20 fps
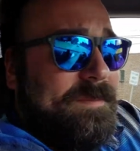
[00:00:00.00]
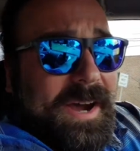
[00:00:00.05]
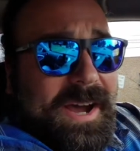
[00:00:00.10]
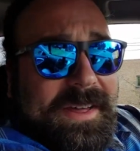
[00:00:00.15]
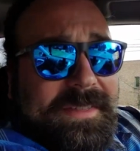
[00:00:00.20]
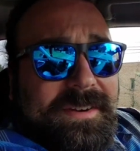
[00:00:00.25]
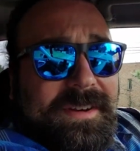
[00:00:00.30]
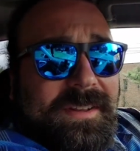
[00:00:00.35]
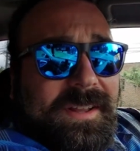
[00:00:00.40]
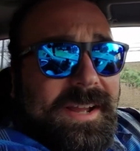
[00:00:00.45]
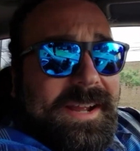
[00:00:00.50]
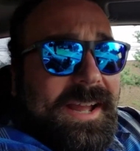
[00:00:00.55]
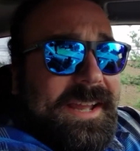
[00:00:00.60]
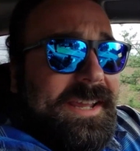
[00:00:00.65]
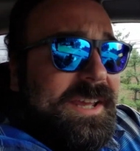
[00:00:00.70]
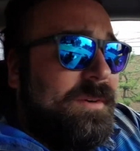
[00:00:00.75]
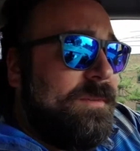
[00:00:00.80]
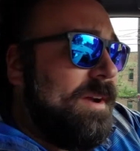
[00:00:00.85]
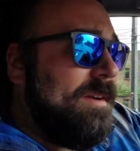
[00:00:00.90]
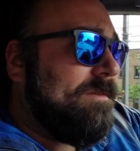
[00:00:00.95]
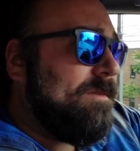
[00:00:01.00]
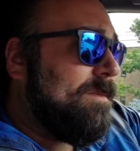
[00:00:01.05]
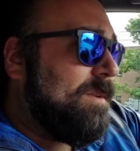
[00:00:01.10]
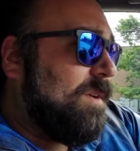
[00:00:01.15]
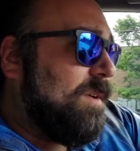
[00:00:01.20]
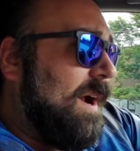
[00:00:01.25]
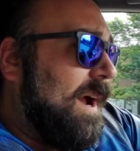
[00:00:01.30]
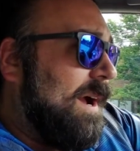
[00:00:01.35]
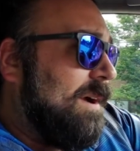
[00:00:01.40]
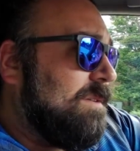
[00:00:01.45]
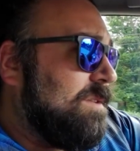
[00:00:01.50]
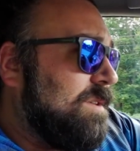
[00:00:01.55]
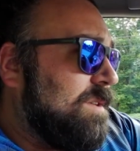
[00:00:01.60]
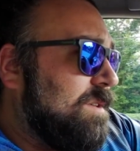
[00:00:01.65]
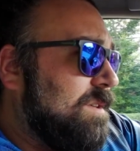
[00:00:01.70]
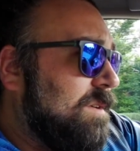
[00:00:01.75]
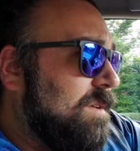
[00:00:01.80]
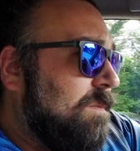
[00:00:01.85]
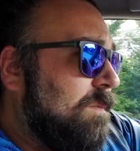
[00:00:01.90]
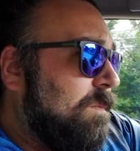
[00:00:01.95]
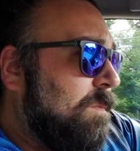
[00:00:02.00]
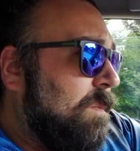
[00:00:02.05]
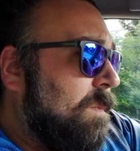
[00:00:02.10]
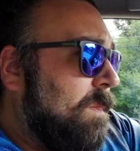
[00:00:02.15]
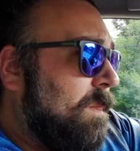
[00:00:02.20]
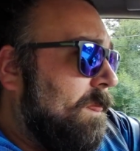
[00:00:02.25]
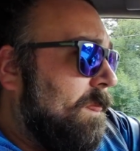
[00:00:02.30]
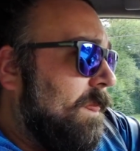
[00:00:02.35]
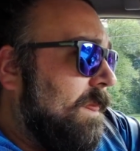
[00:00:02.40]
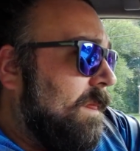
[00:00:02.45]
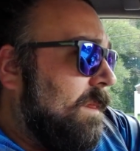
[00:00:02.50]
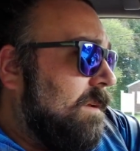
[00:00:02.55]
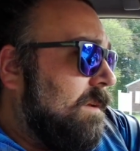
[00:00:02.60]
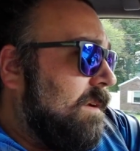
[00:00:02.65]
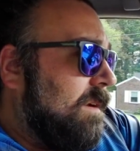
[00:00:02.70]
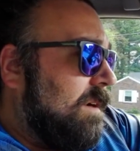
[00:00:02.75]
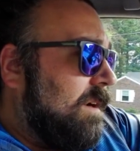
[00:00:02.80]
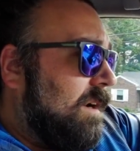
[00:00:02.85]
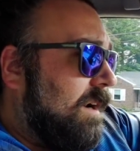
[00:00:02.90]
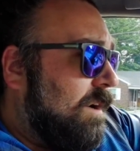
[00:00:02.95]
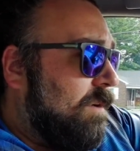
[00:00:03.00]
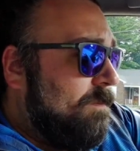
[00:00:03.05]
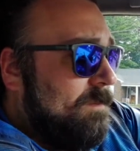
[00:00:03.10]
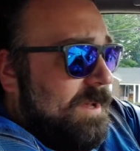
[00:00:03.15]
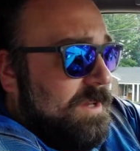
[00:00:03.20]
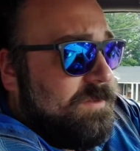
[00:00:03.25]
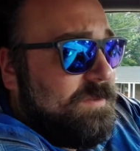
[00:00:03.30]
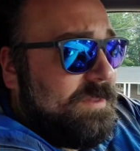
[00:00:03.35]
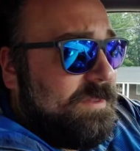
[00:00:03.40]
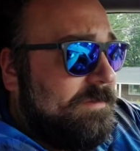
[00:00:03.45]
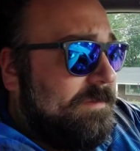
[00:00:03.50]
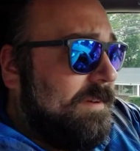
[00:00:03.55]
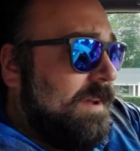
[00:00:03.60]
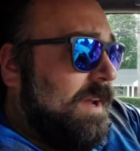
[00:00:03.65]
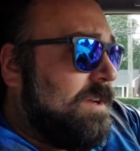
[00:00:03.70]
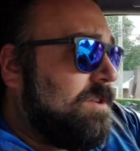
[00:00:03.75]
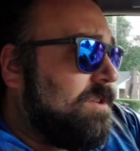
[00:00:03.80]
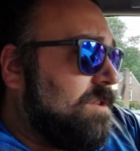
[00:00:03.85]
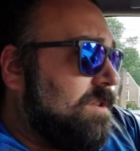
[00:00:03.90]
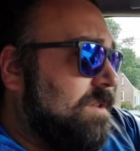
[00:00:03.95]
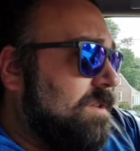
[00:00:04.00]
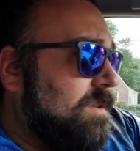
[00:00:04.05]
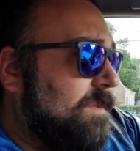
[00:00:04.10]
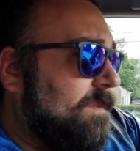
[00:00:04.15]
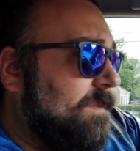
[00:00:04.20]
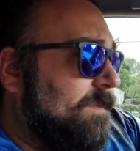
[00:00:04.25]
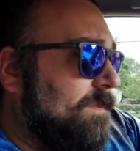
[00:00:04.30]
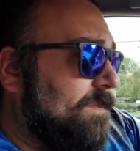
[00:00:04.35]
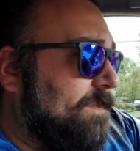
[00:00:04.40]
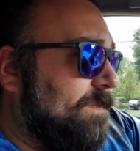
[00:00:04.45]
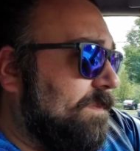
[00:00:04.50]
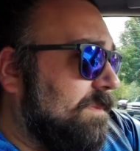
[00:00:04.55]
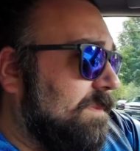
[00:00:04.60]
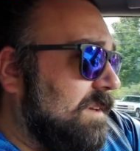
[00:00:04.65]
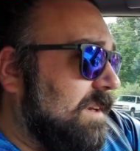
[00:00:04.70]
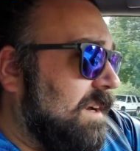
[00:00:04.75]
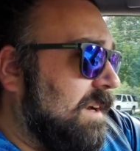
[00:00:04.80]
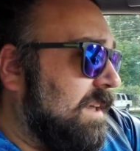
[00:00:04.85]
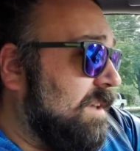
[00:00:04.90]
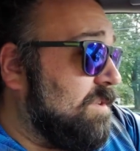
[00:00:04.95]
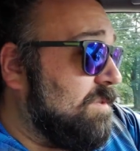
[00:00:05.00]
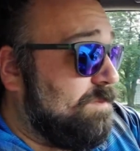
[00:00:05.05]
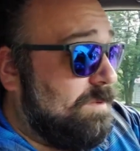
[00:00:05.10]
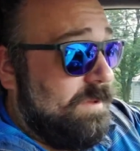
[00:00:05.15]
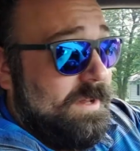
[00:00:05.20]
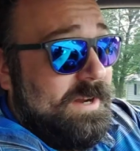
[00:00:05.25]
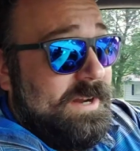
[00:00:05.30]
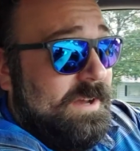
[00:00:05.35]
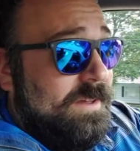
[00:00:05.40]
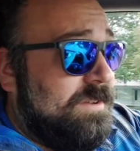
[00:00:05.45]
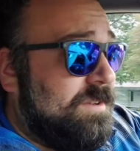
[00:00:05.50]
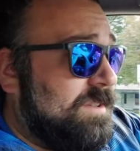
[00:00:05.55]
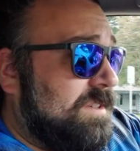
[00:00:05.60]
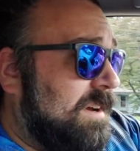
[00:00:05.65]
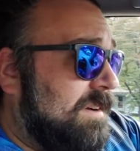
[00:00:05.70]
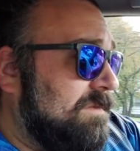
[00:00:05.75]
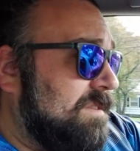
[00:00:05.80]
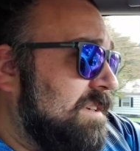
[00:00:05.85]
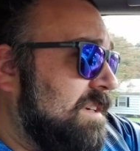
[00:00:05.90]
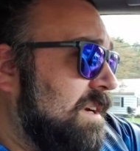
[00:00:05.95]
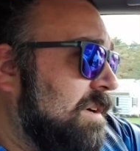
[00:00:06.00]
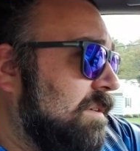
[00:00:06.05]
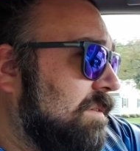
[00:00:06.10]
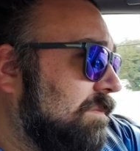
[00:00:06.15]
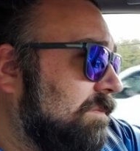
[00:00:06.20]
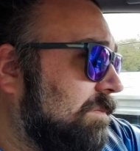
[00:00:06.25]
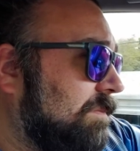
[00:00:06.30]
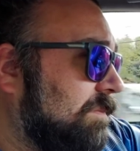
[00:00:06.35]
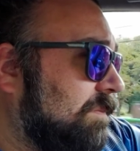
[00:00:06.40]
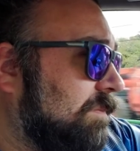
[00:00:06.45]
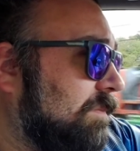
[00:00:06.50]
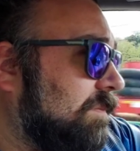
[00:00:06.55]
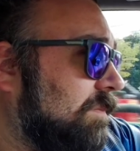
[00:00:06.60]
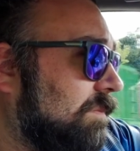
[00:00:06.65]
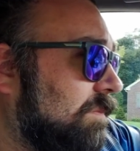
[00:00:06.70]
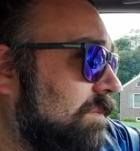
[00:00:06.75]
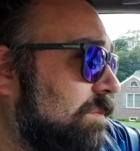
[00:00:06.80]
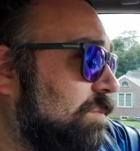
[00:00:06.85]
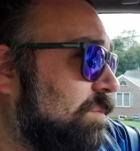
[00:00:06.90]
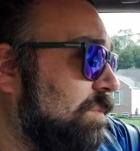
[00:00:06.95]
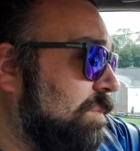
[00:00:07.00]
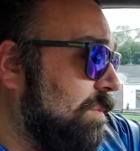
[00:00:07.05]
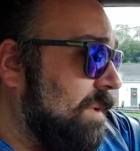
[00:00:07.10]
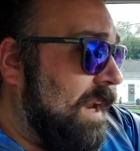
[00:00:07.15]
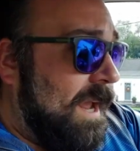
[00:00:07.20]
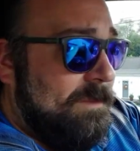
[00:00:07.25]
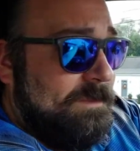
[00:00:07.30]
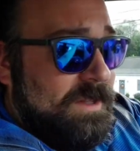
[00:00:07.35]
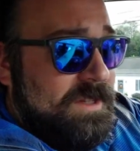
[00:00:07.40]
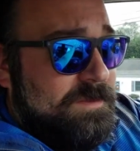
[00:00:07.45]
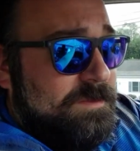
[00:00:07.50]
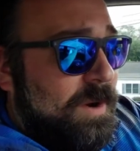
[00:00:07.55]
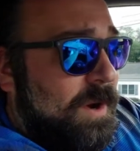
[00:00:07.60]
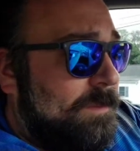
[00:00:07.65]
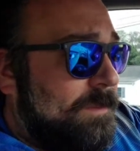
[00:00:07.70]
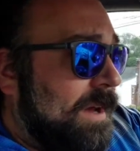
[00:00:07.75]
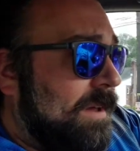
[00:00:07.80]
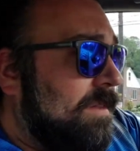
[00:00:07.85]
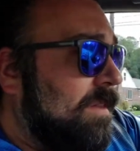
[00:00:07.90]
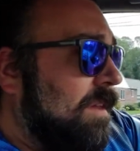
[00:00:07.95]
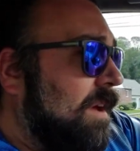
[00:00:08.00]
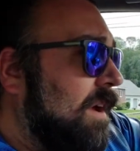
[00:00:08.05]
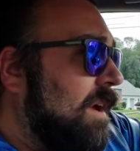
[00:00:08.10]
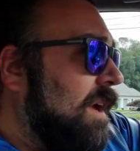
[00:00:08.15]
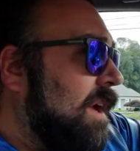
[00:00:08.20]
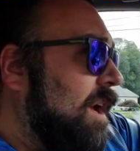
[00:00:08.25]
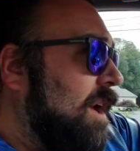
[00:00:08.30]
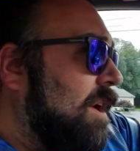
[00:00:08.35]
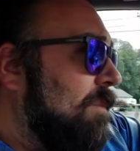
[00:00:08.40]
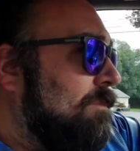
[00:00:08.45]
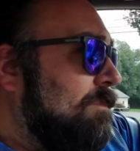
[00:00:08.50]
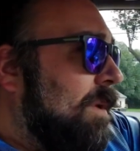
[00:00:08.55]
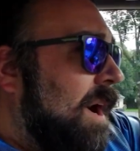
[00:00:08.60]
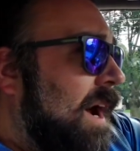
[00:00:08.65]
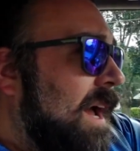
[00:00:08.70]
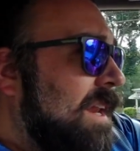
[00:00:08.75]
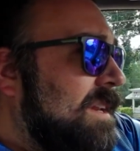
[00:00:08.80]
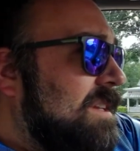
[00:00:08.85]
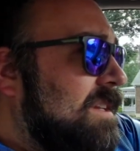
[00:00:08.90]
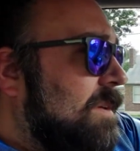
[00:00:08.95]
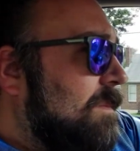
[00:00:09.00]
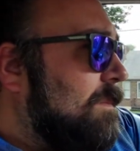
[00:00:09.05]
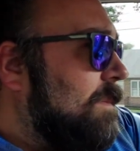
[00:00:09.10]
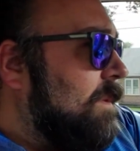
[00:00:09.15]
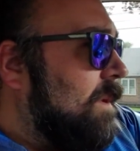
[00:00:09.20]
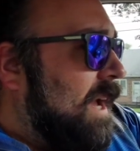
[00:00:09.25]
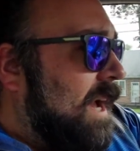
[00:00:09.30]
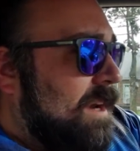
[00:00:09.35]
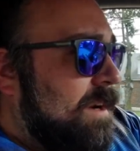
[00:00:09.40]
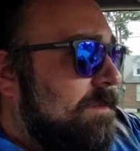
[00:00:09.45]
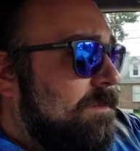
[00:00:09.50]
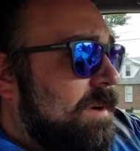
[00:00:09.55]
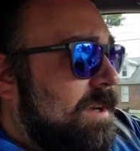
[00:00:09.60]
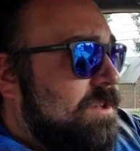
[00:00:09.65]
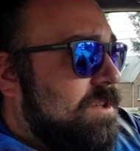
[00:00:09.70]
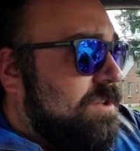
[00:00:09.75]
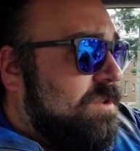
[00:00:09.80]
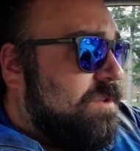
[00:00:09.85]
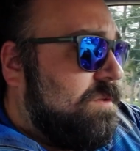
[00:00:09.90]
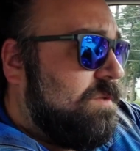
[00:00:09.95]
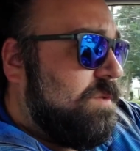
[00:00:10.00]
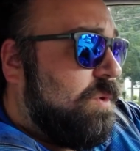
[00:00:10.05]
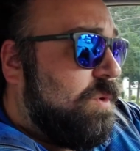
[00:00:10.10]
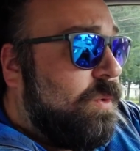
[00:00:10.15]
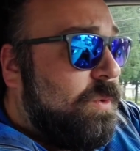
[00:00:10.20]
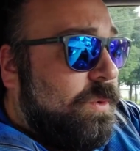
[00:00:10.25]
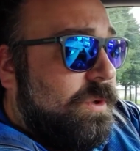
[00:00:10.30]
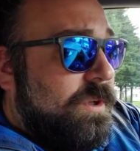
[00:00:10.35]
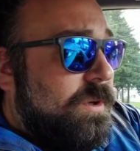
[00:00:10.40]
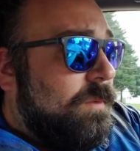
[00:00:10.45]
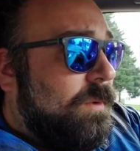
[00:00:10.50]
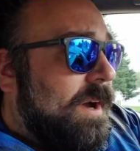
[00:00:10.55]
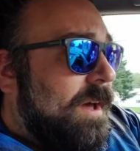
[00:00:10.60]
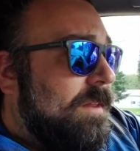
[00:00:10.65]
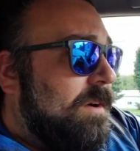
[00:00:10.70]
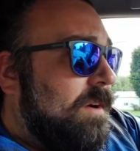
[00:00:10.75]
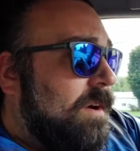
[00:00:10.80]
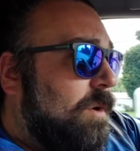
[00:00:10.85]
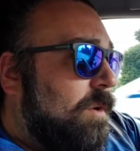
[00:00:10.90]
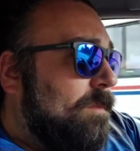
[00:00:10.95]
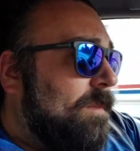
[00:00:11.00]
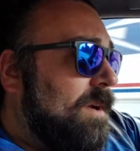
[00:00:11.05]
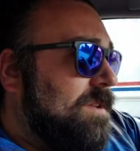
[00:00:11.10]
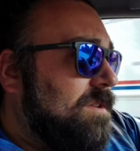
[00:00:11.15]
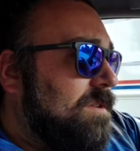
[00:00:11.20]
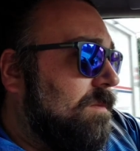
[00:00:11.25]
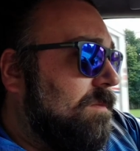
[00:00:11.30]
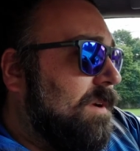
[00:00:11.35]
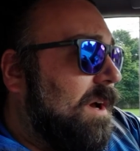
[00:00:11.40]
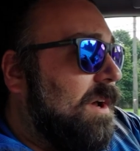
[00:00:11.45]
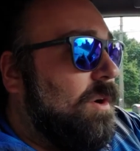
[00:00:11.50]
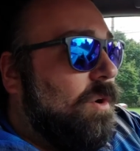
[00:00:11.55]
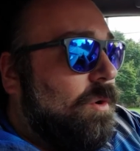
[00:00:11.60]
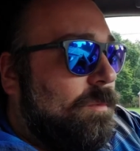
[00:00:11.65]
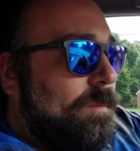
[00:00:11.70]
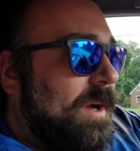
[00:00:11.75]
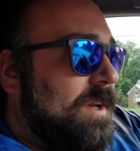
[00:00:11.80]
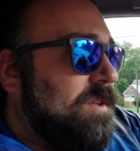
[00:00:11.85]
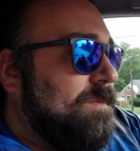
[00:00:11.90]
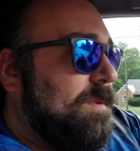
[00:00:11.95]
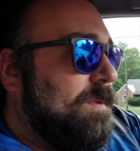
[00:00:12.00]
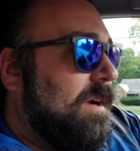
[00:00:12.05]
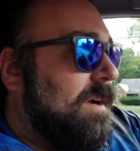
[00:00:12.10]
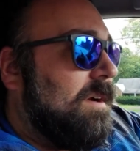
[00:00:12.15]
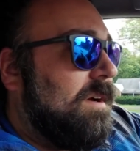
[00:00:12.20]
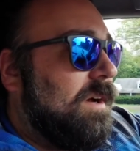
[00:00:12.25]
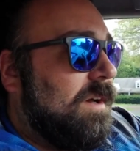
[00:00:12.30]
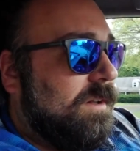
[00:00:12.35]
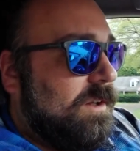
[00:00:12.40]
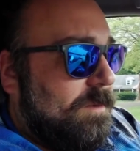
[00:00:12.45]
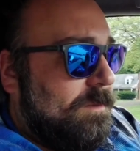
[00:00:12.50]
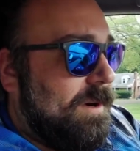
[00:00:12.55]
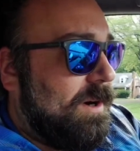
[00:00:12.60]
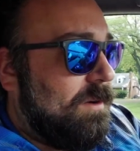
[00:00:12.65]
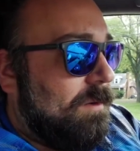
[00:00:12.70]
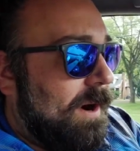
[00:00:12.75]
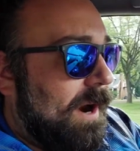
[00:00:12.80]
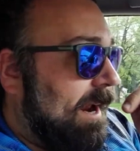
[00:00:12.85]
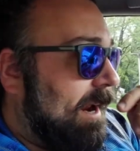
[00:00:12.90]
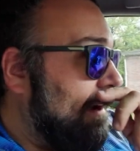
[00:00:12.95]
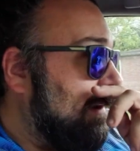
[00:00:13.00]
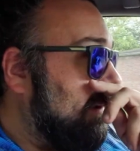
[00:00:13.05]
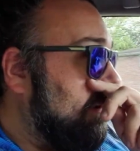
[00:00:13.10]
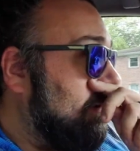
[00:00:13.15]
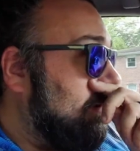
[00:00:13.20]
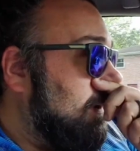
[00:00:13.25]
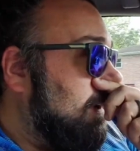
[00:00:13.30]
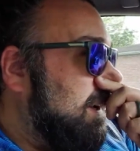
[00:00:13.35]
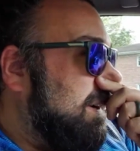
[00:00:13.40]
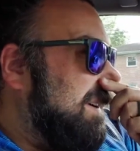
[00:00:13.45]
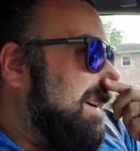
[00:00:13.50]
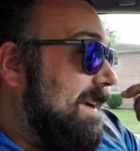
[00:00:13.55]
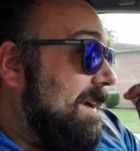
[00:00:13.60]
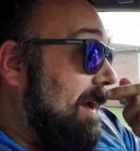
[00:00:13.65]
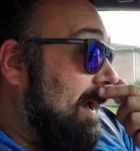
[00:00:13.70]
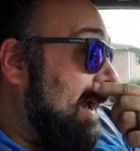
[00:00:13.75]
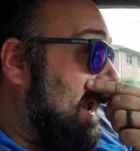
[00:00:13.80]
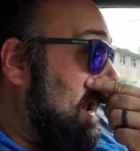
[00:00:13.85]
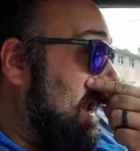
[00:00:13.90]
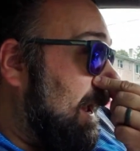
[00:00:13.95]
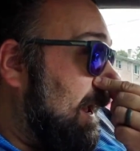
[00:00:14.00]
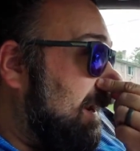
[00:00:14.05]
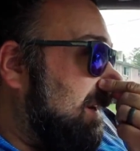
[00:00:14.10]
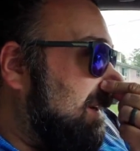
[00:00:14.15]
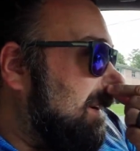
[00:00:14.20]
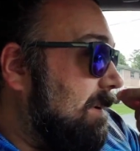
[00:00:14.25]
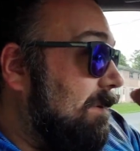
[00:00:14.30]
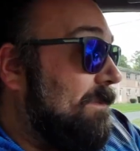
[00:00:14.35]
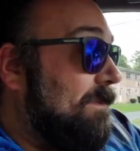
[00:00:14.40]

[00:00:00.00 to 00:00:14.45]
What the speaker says: bother. Like, I get away from the crowds. I don't mess with the fish. And there's plenty of other stuff to do, namely smallmouth. But we've gotten a bunch of cooler weather, a little bit of rain. And